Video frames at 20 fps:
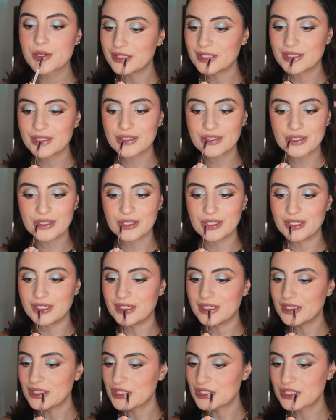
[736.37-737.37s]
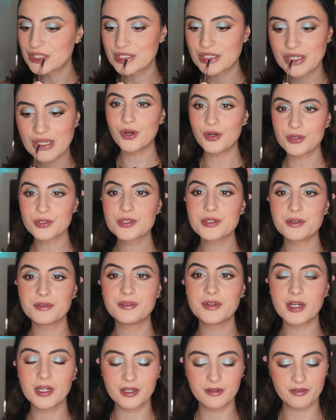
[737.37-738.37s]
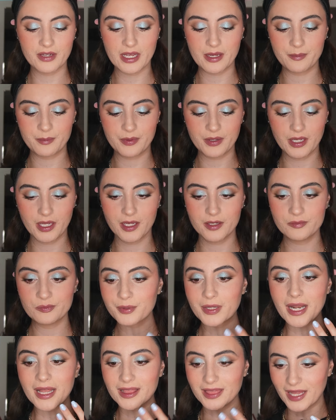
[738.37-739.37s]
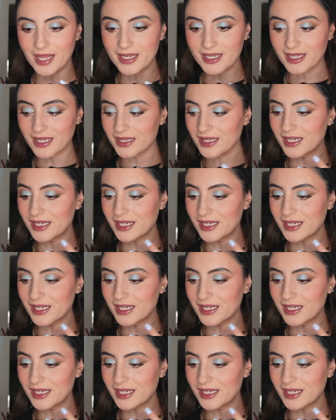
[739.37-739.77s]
And the gloss, also very vampy, but I like it.